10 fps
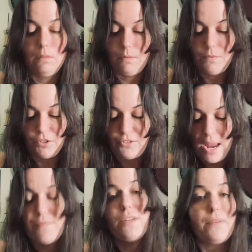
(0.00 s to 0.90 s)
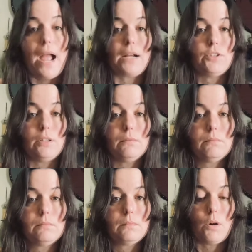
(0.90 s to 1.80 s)
the safety factor.
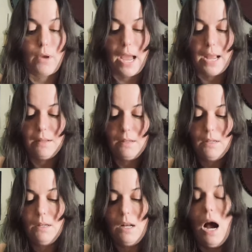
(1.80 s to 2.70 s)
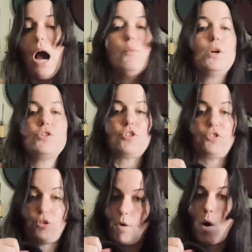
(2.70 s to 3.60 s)
Okay? I wouldn't
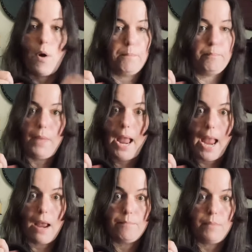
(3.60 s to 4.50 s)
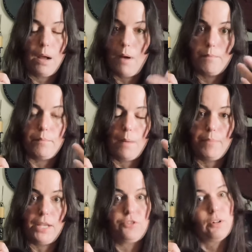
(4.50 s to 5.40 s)
just throw a
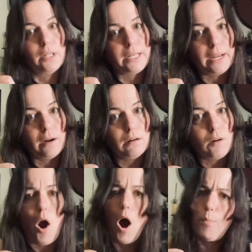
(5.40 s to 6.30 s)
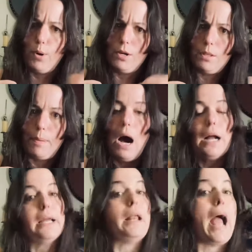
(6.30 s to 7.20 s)
pistol in here. Oh, I'll put it in the
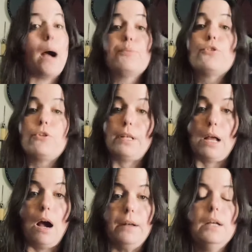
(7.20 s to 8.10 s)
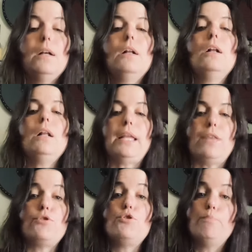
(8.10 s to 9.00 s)
pocket. Absolutely not.
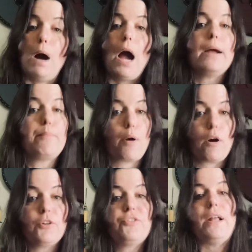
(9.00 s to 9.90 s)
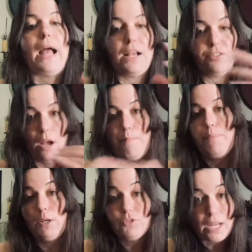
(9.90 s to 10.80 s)
Either you buy a purse that has a
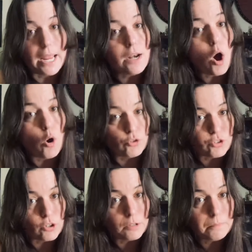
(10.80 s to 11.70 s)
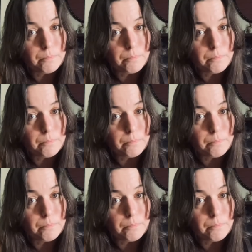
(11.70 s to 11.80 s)
built-in holster,